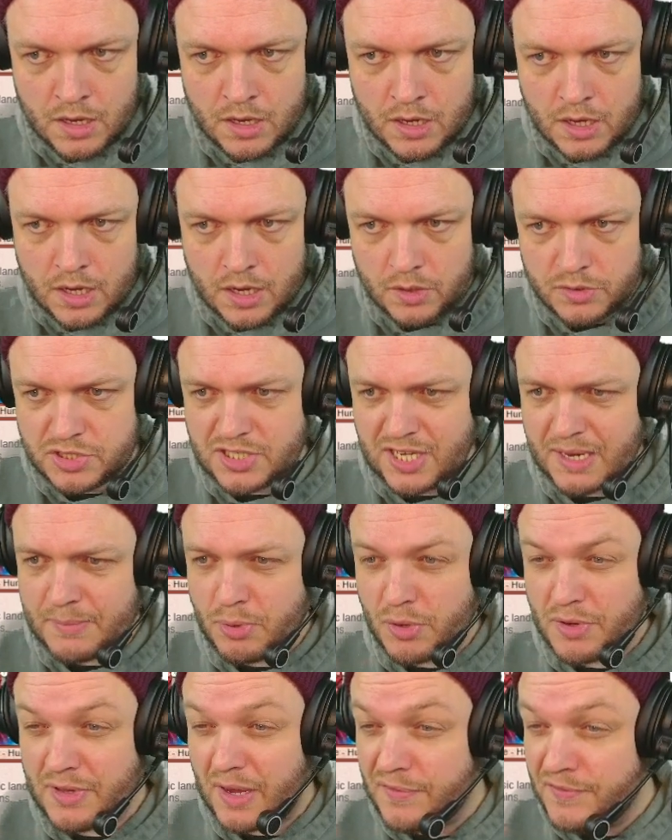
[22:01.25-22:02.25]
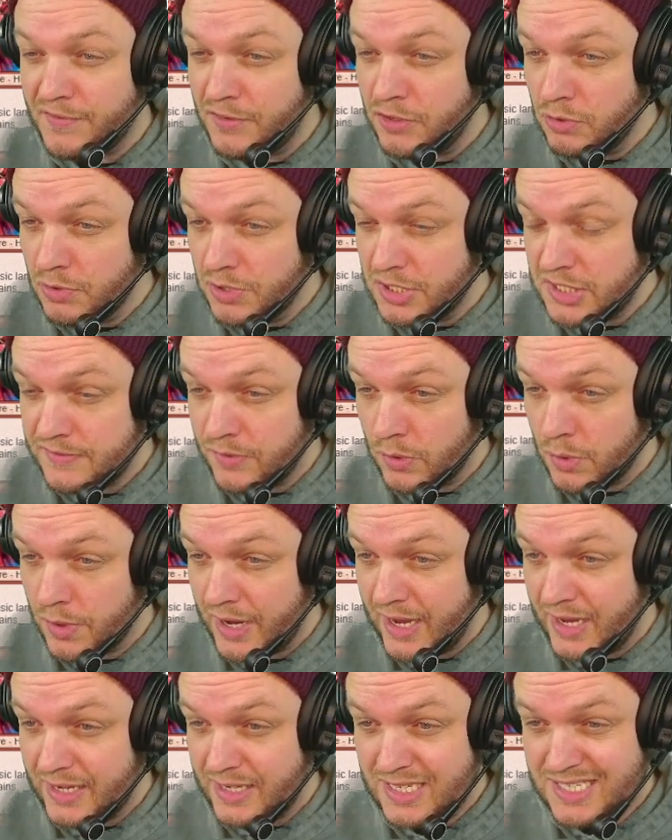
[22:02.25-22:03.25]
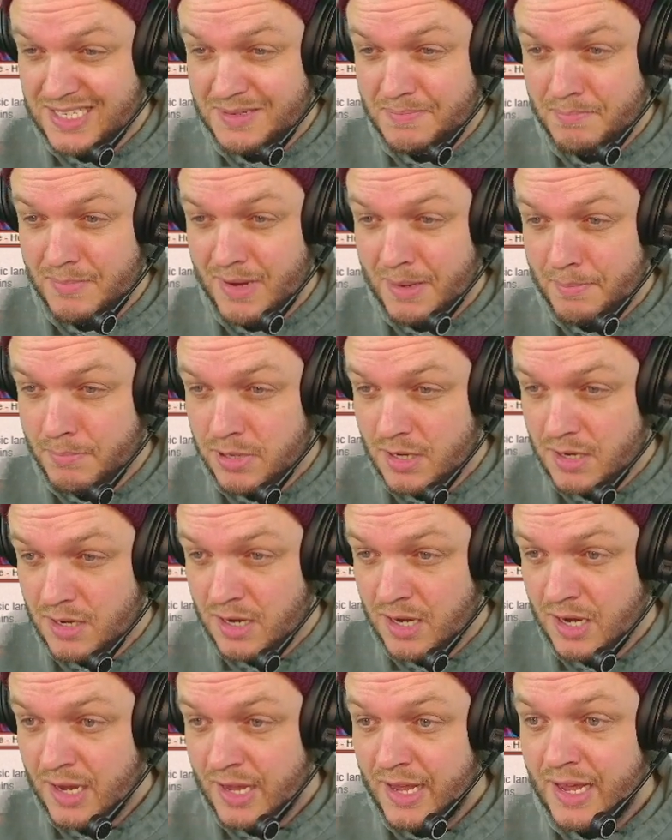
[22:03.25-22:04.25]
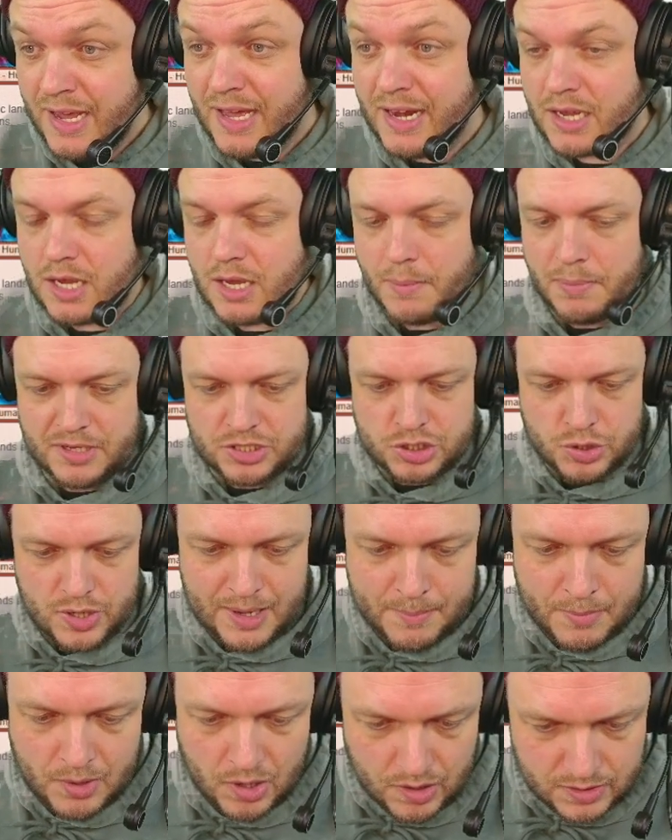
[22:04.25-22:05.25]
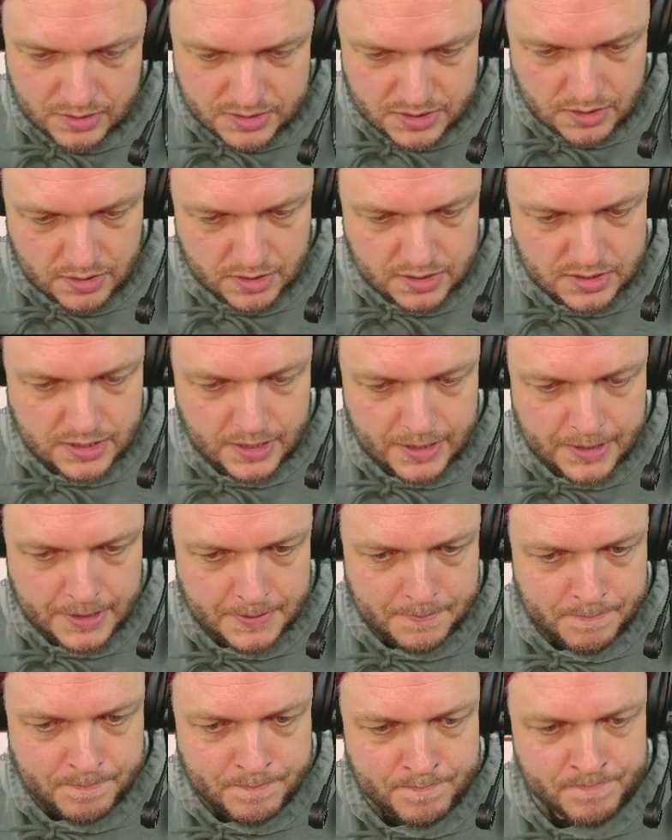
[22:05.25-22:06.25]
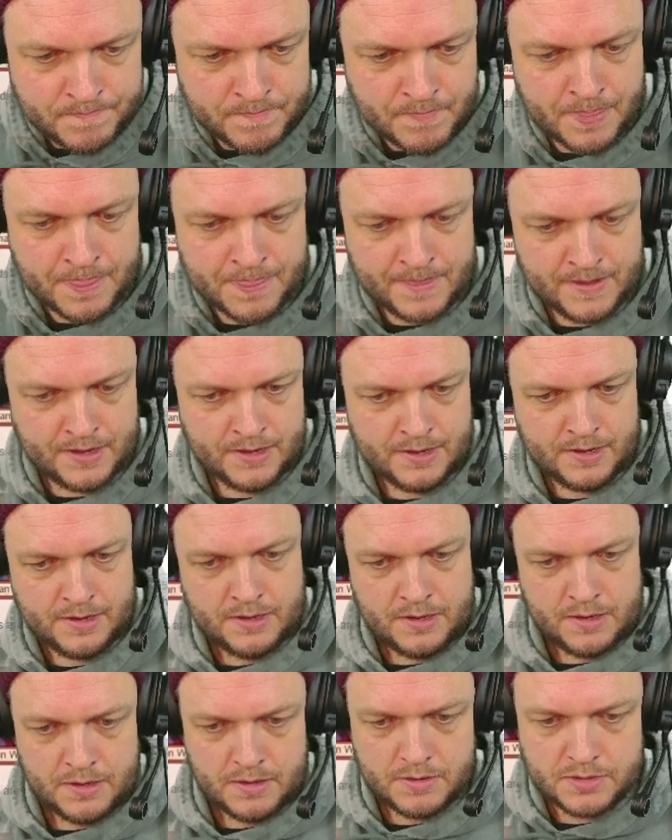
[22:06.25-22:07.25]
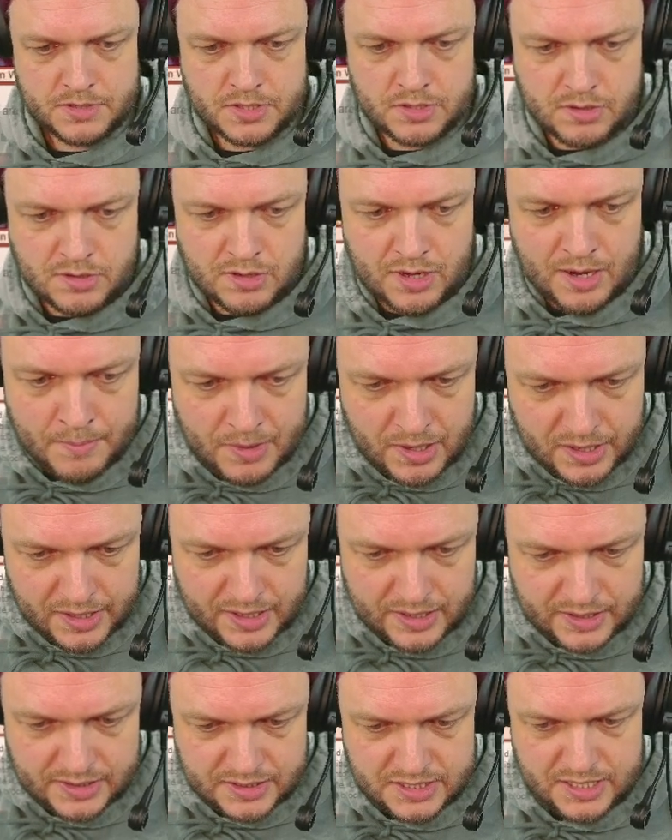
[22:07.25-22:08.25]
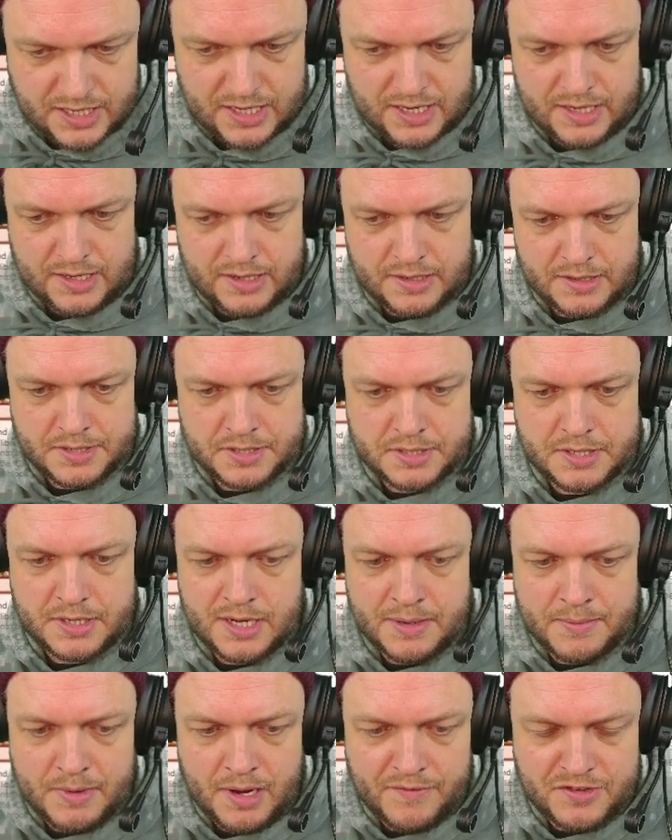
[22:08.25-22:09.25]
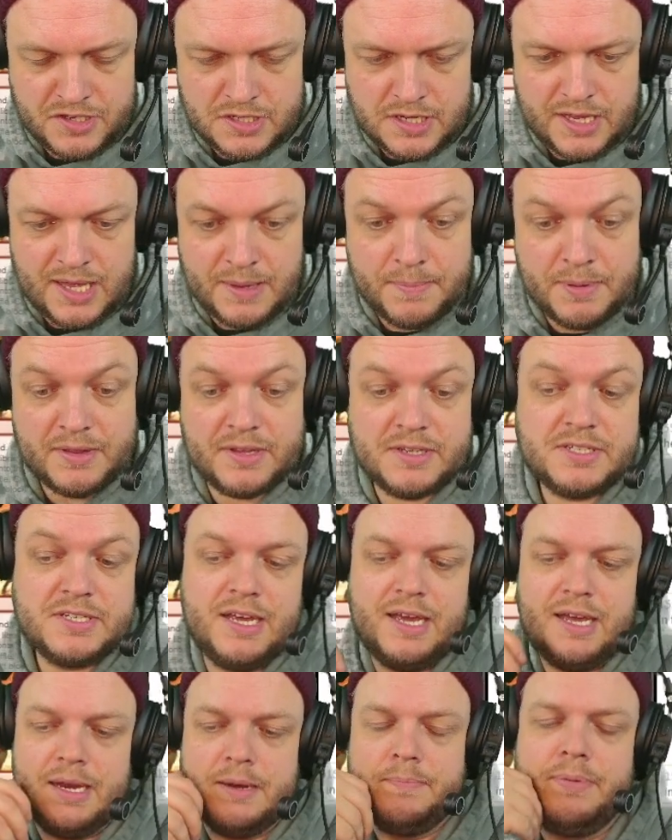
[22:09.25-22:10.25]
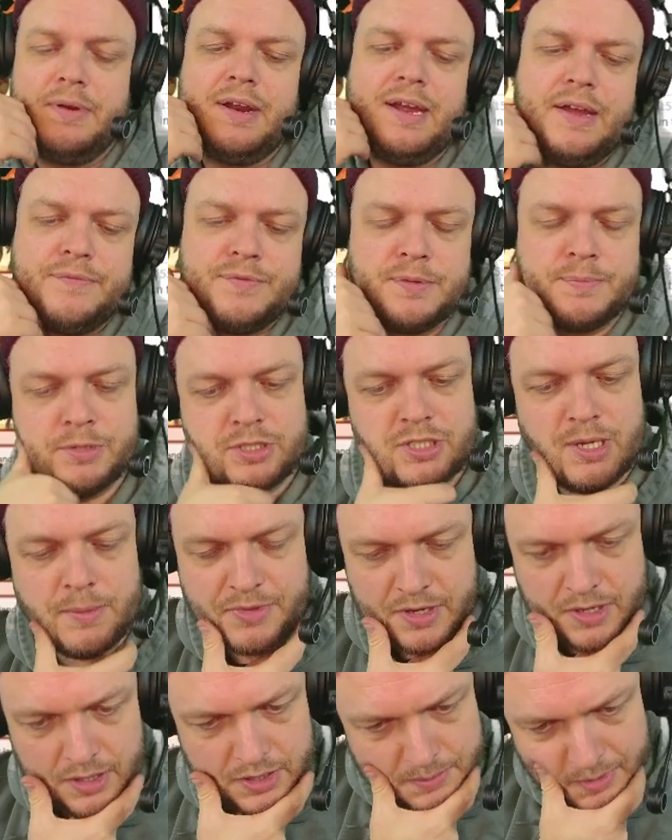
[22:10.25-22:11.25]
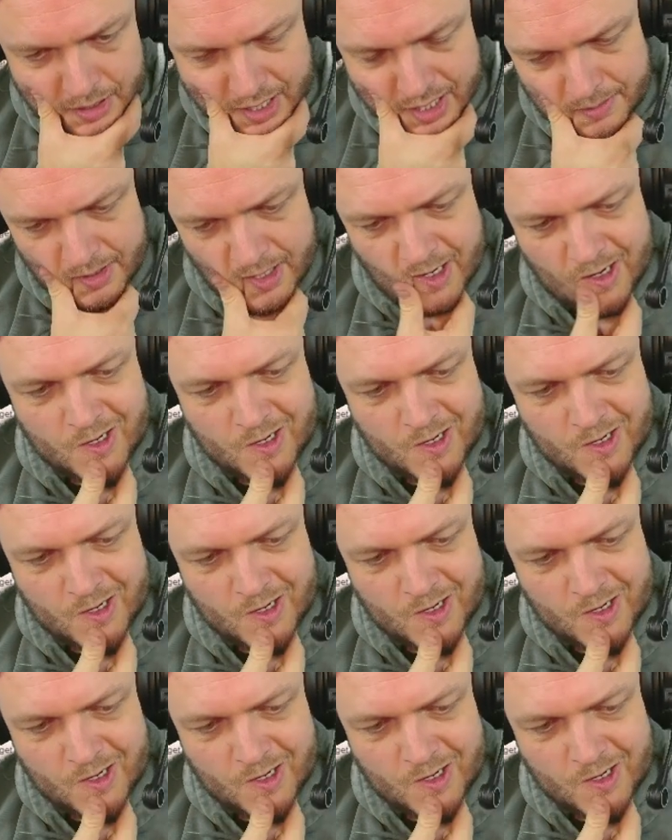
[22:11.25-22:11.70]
I also sideboarded out Furies for a Dismember and a couple of Tray Balls, it looks like. So I'm mulliganing this hand, and I'm obviously keeping this hand, but I have to put something on the bottom here.